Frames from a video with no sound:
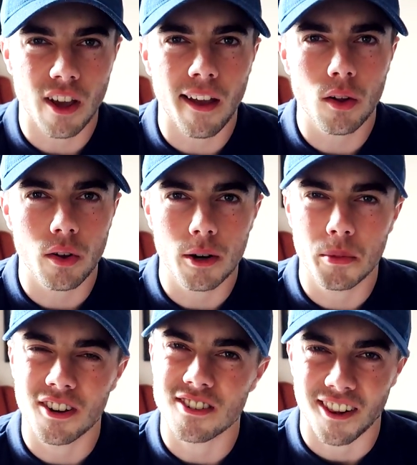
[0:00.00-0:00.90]
the angle here
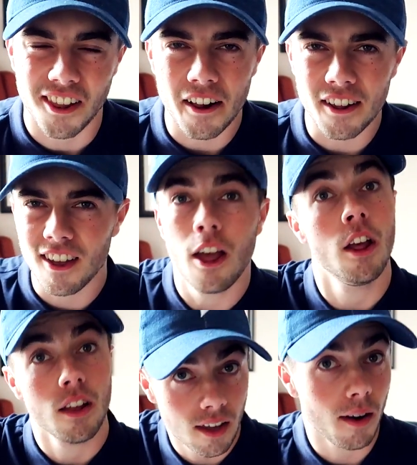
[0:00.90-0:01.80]
because the lighting
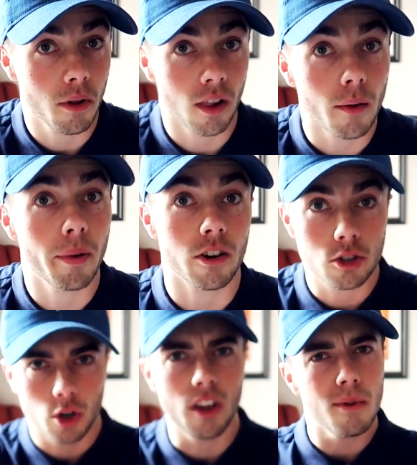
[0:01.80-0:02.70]
can be a lot better.
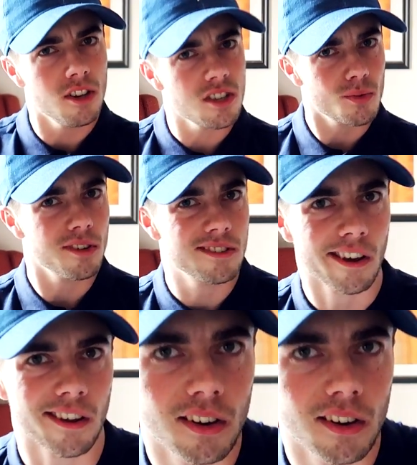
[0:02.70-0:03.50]
So give me just one second.